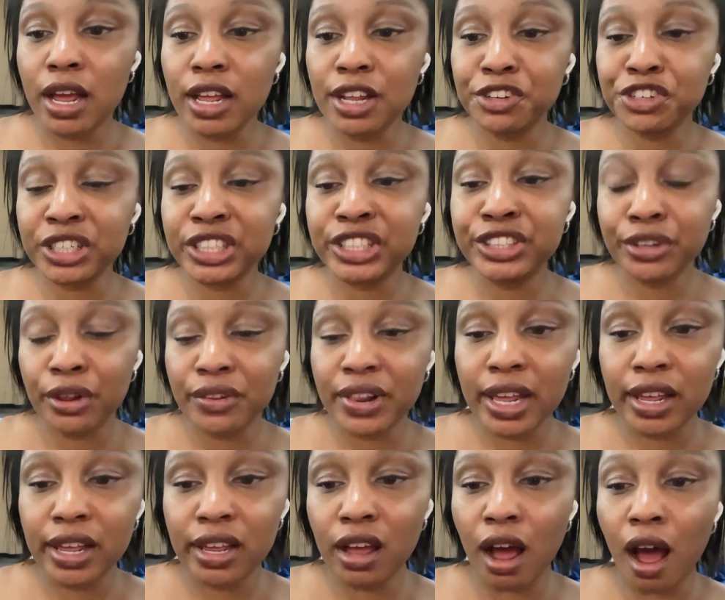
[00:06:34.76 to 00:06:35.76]
just know
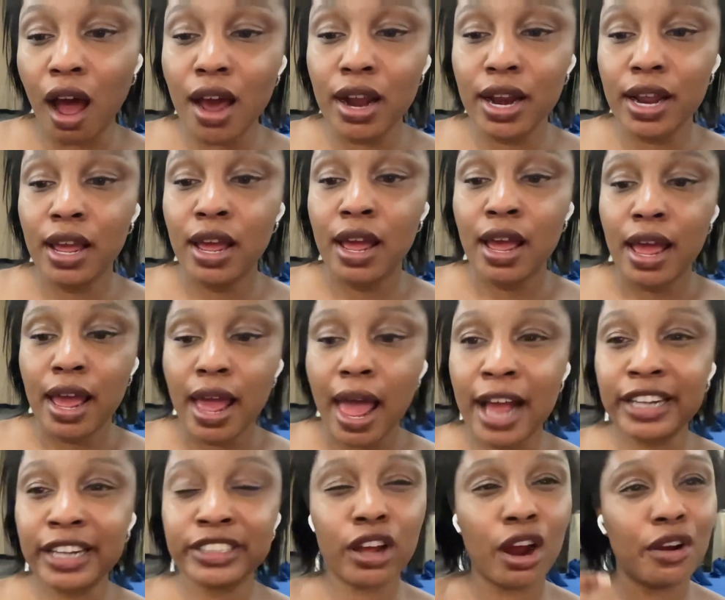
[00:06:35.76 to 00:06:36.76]
that God
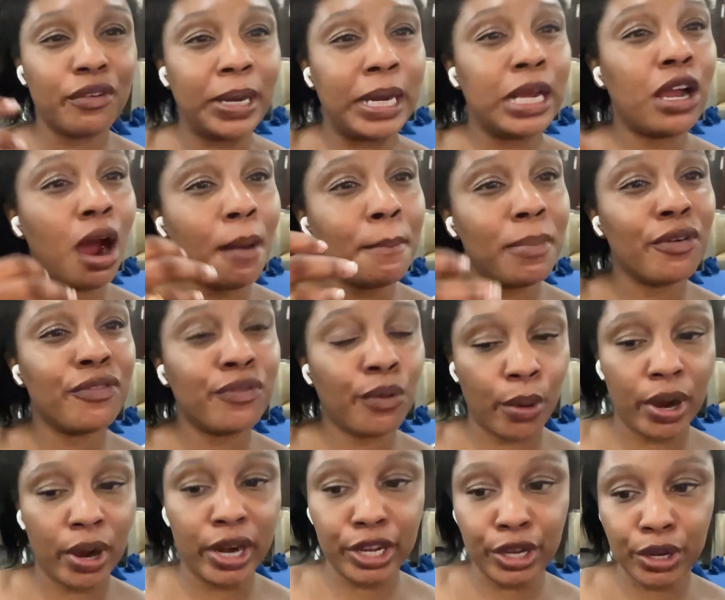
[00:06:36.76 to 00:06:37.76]
has already gone
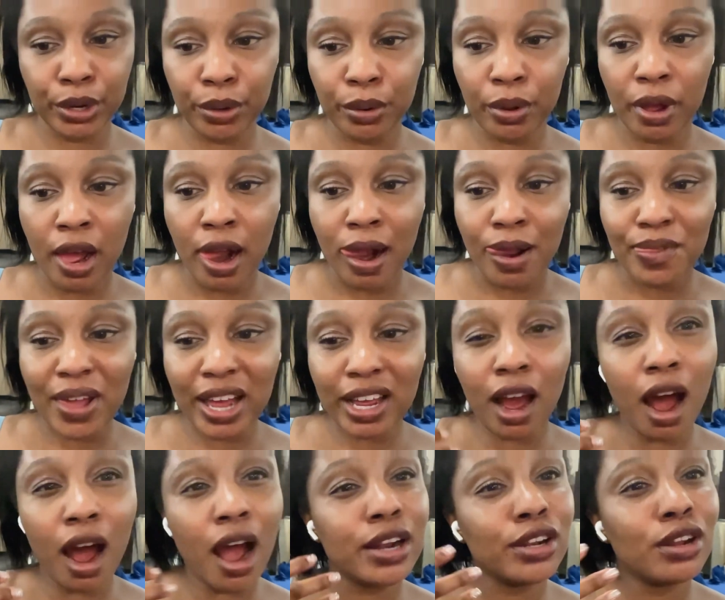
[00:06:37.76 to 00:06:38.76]
before you, that
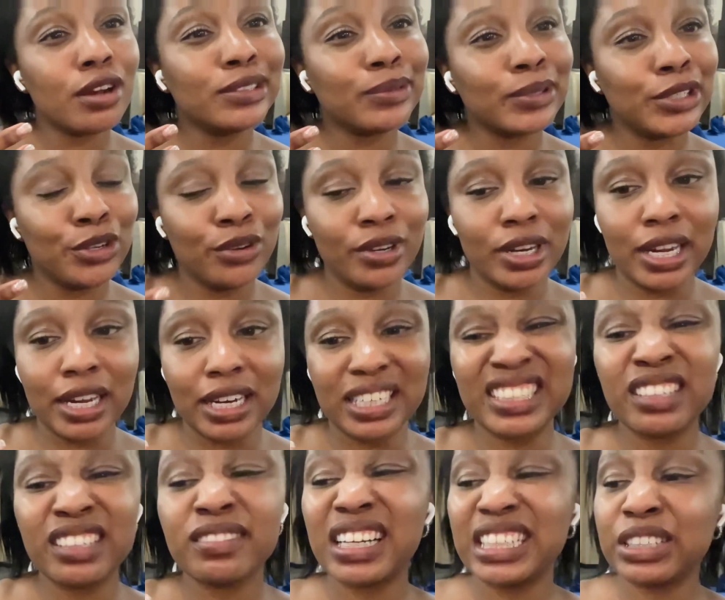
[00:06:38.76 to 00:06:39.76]
God knows what you need. And
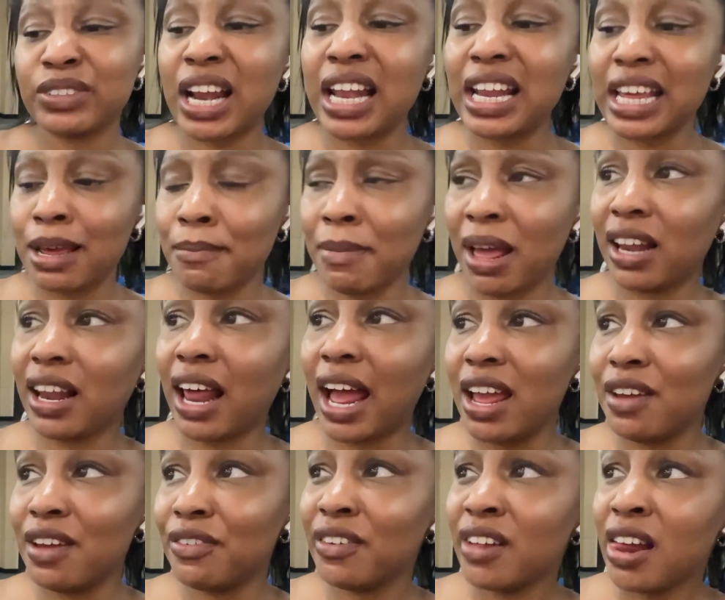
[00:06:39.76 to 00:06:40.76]
sometimes when I look at my
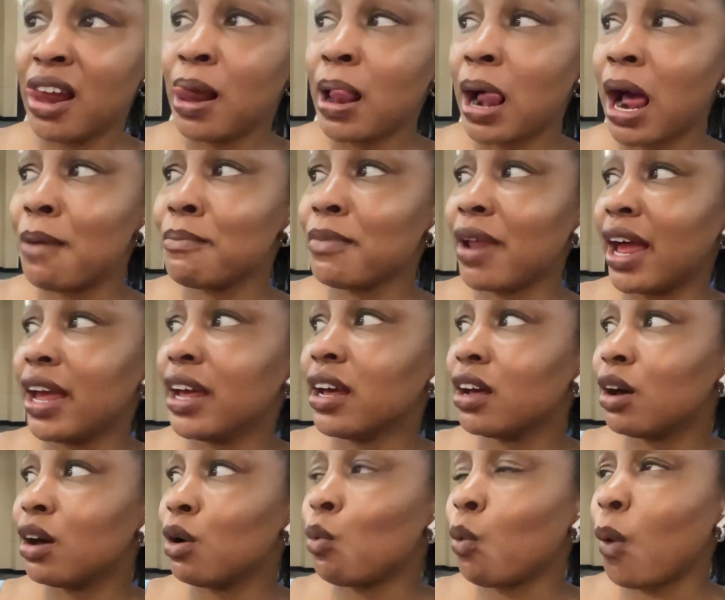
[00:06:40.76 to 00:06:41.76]
life, I'm like,
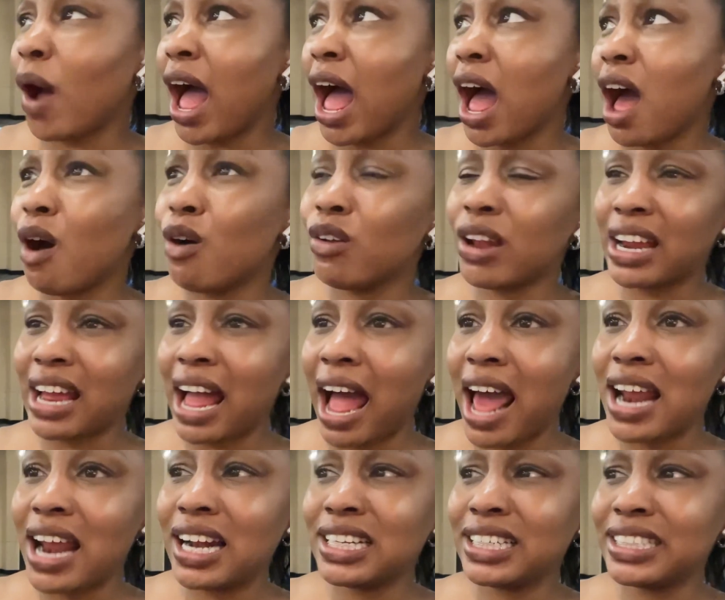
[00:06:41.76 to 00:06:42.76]
wow, like,
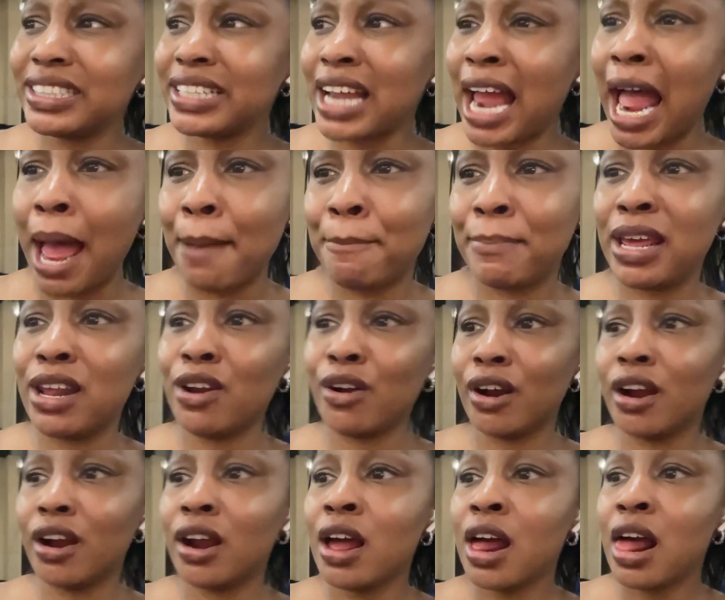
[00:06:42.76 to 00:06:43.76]
how did this happen?
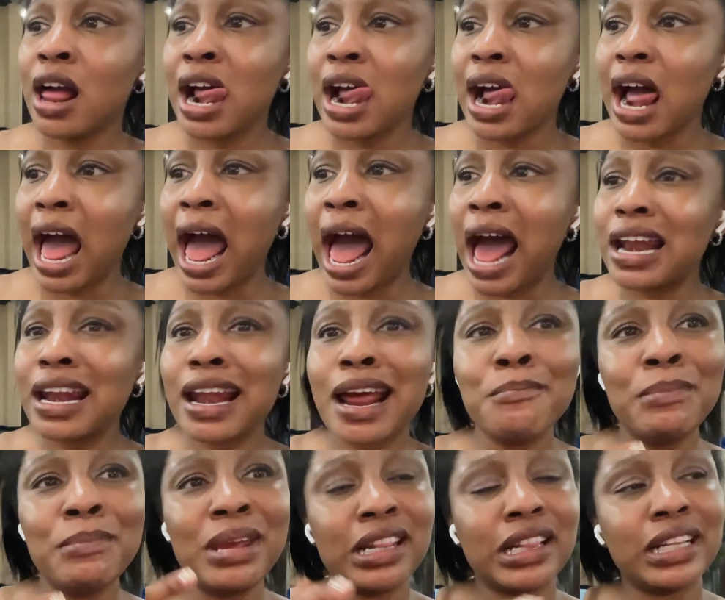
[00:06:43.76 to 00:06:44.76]
Or how did I
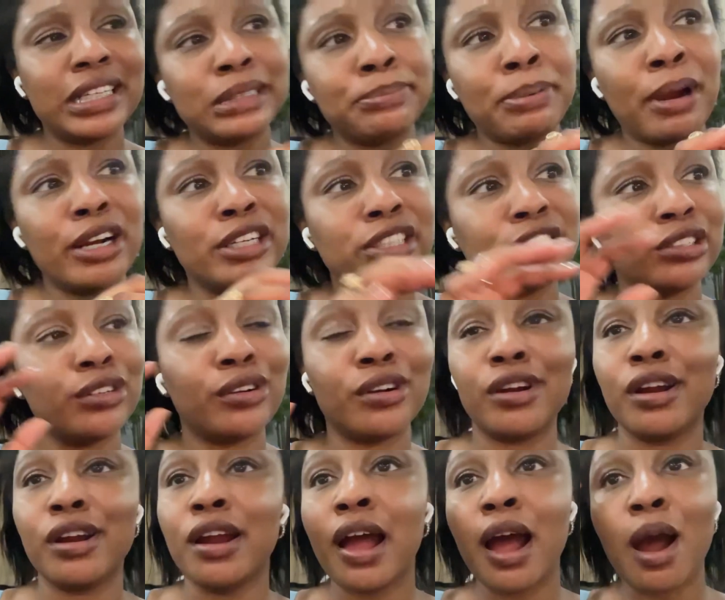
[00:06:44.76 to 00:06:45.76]
meet this person?
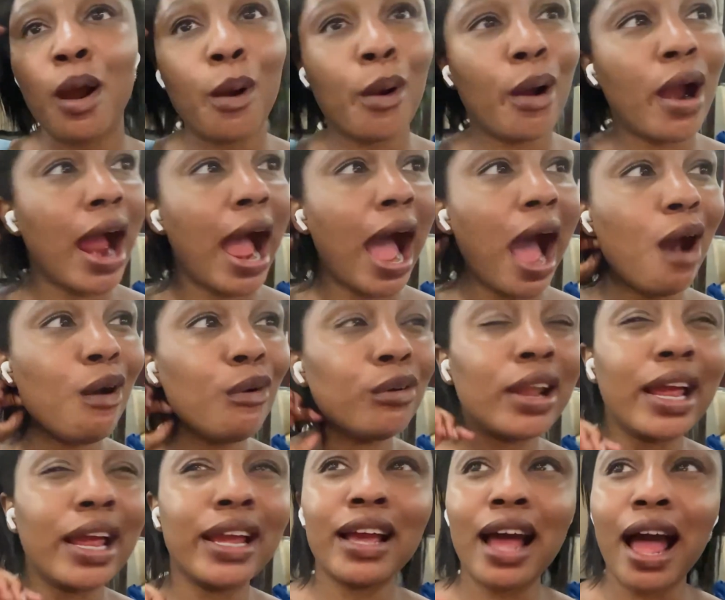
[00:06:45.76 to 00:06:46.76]
Or, or how,
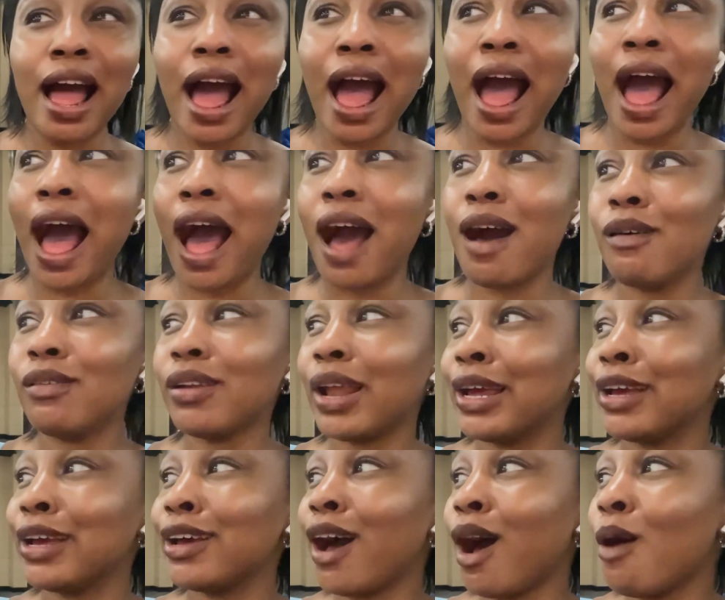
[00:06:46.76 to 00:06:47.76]
like, how,
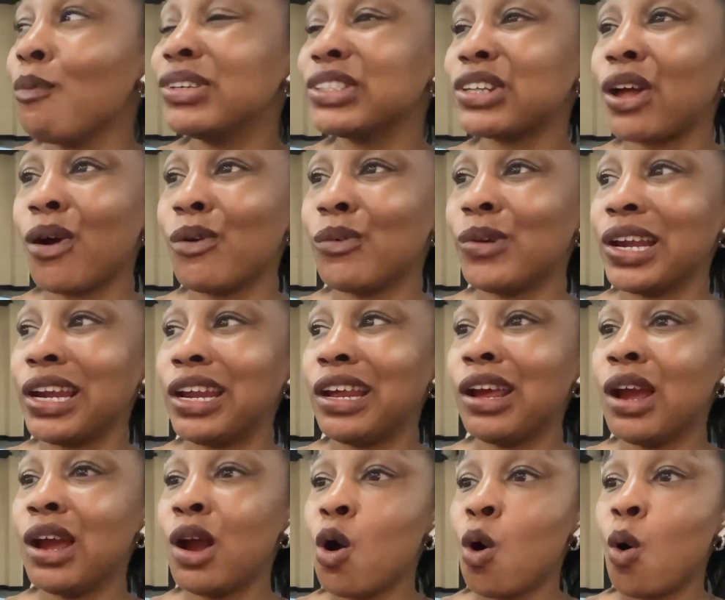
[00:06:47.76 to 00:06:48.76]
like, God was already
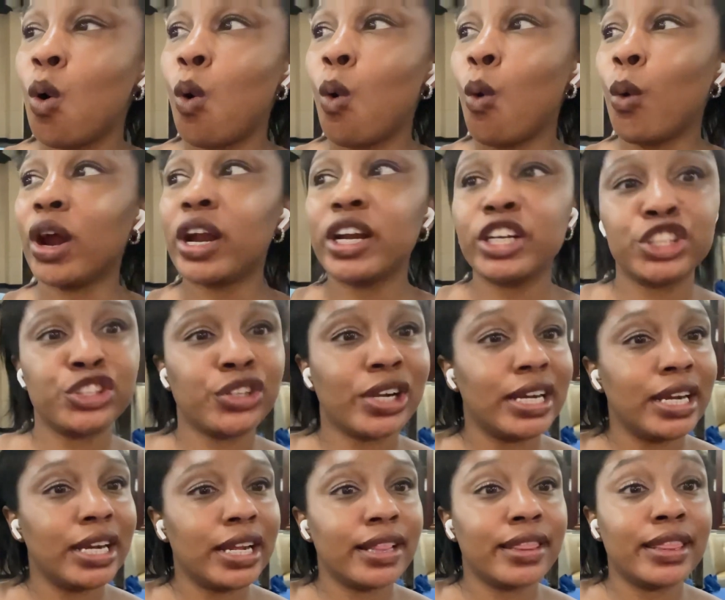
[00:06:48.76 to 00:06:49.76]

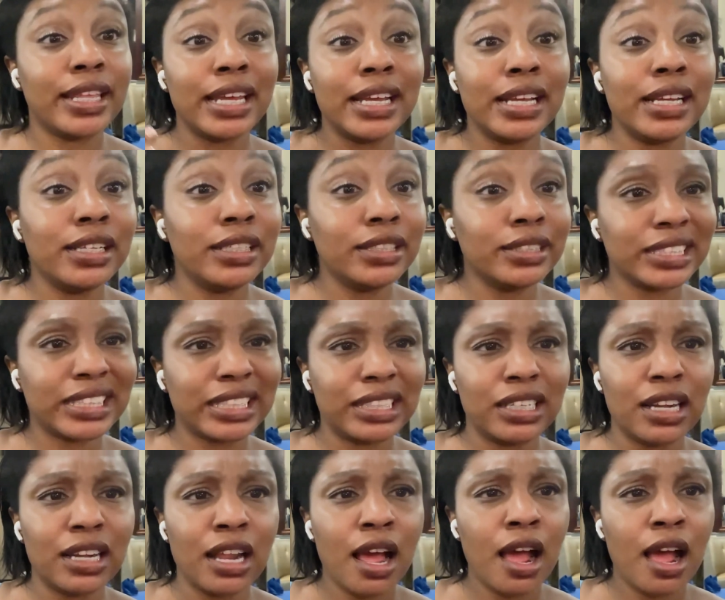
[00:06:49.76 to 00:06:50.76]
orchestrating things, and